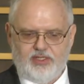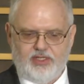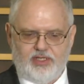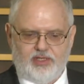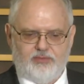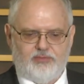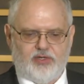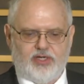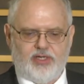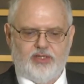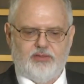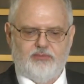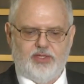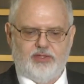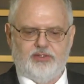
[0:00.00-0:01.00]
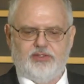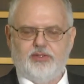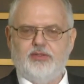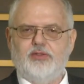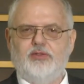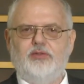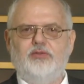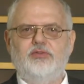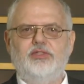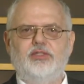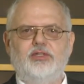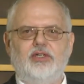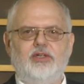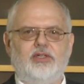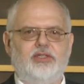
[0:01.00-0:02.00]
enterprise business
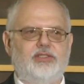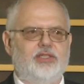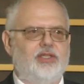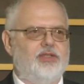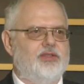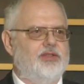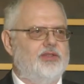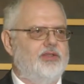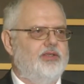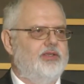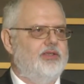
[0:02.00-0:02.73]
solution architects,